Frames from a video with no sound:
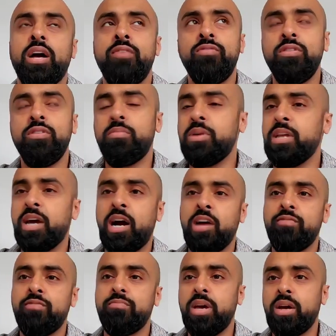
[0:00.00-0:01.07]
that everybody
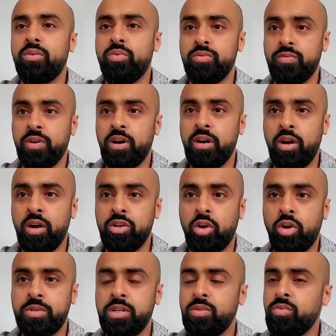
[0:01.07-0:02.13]
I've met who's
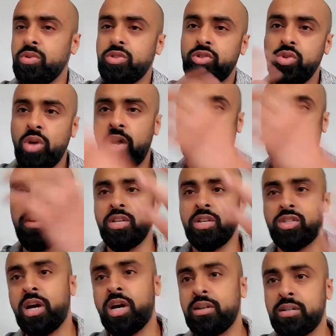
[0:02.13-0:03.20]
adopted, once you have
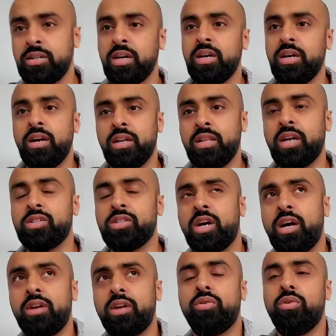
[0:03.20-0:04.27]
a child and that
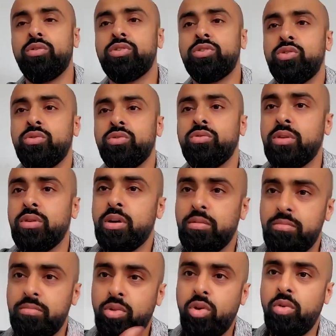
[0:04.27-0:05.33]
child calls you
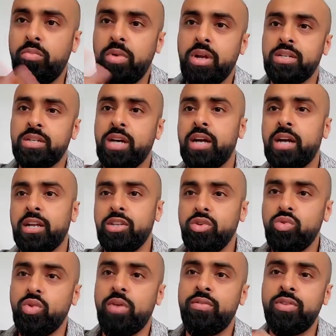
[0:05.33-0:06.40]
mom, dad,
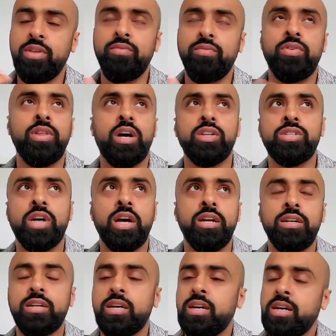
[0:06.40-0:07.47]
and you do everything for that
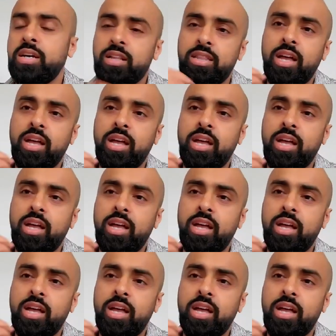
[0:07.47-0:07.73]
child,